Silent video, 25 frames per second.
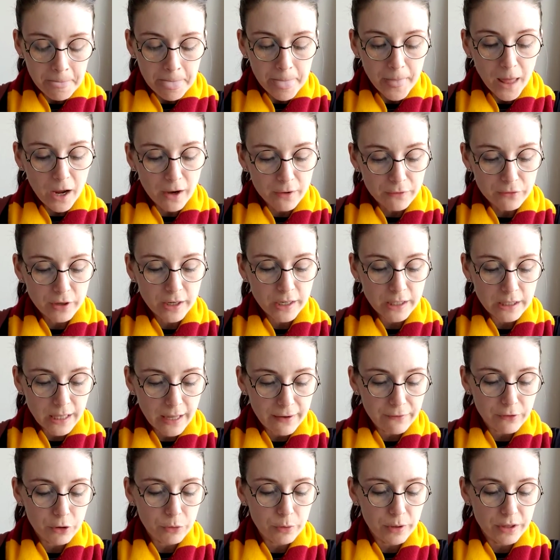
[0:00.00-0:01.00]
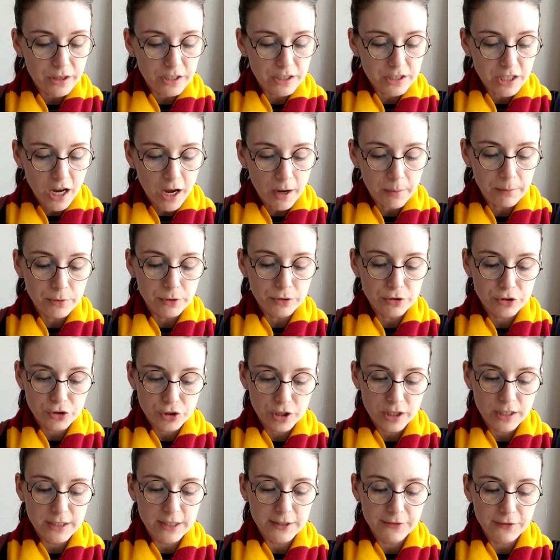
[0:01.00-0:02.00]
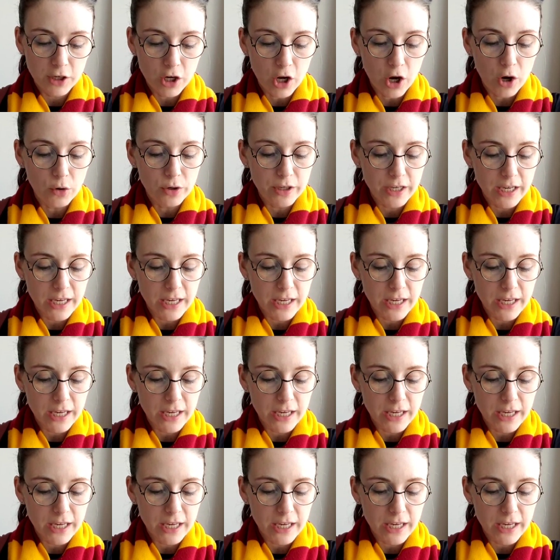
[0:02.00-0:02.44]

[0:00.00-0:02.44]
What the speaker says: Hovering level with the topmost trees of an oak,